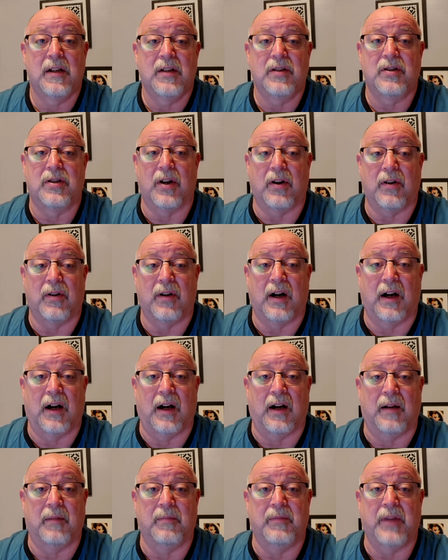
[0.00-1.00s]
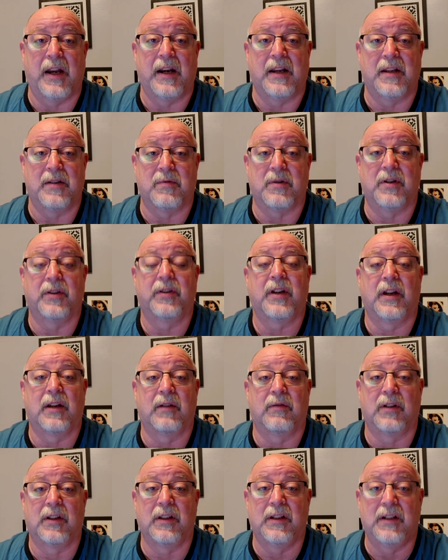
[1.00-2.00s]
So that is one
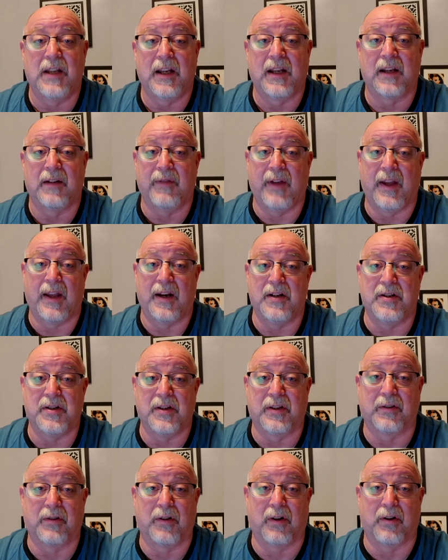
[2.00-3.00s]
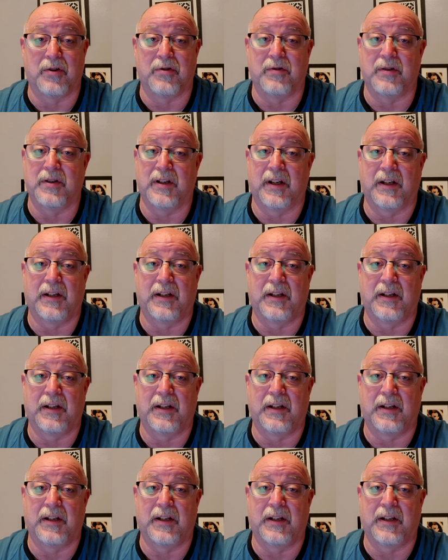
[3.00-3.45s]
thing. Really take advantage of the groceries.